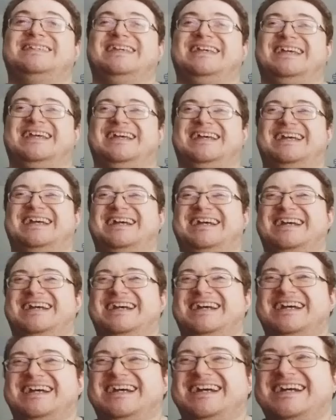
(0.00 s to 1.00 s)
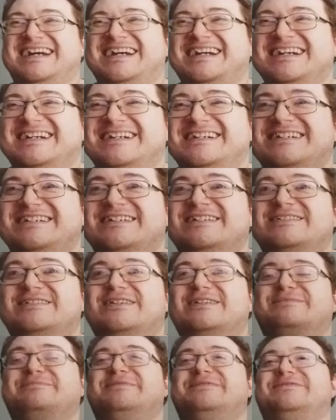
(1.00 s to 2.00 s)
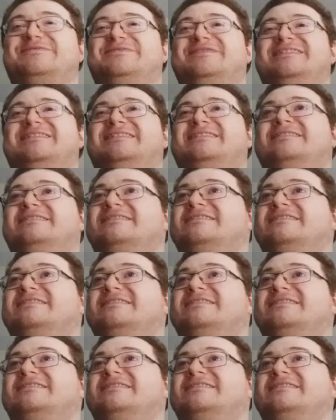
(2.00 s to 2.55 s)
Yeah. Talk about the Wyatt Sicks.